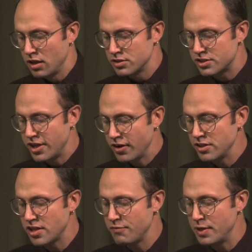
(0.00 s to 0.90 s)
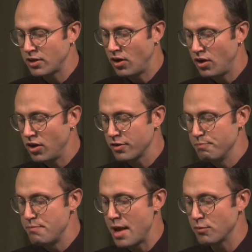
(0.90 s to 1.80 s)
Scenarios have been called
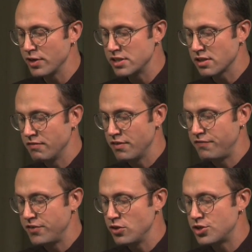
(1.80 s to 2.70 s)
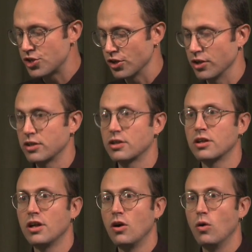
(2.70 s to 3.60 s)
memories of the future
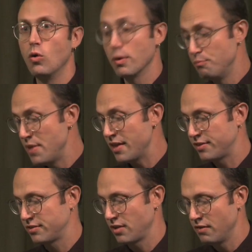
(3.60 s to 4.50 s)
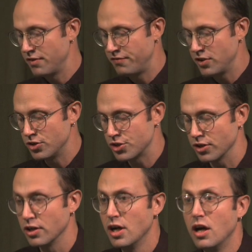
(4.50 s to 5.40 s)
or myths of the
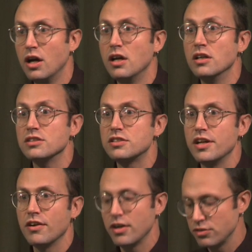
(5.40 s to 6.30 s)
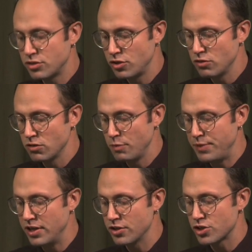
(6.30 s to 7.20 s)
future. Scenarios guru
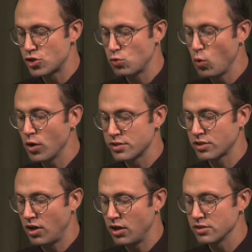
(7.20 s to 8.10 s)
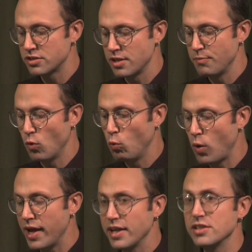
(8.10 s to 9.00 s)
Peter Schwartz calls them
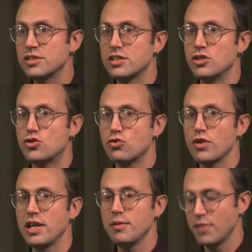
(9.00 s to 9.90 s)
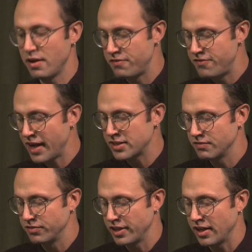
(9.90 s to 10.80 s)
ways to dream
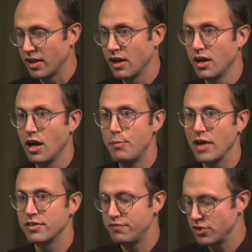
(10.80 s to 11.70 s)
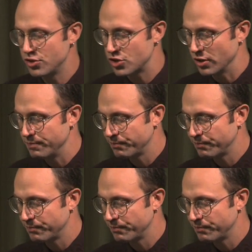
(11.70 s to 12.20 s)
effectively about the future.